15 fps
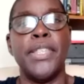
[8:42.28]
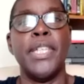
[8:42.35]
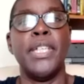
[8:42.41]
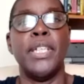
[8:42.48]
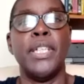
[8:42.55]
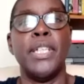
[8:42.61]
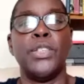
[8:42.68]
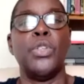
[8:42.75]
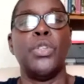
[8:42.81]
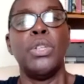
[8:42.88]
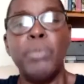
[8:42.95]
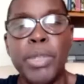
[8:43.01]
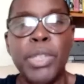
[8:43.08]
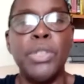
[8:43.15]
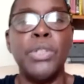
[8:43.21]
has
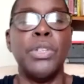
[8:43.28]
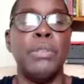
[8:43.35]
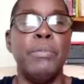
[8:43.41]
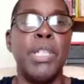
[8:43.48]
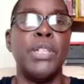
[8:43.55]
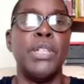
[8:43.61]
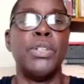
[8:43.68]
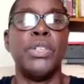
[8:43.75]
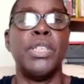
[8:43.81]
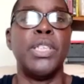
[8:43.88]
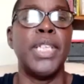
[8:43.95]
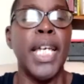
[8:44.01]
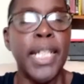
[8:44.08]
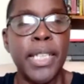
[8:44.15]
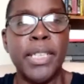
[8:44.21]
always stood me in good
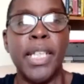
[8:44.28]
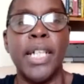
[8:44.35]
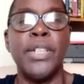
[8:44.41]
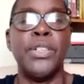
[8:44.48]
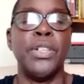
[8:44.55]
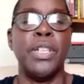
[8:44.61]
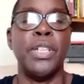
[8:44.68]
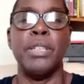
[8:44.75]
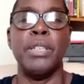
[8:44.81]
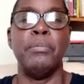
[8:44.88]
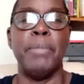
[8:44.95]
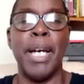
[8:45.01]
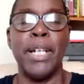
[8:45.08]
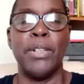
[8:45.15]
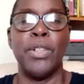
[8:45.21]
stead is that journalism
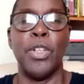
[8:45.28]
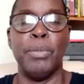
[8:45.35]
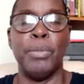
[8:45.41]
background,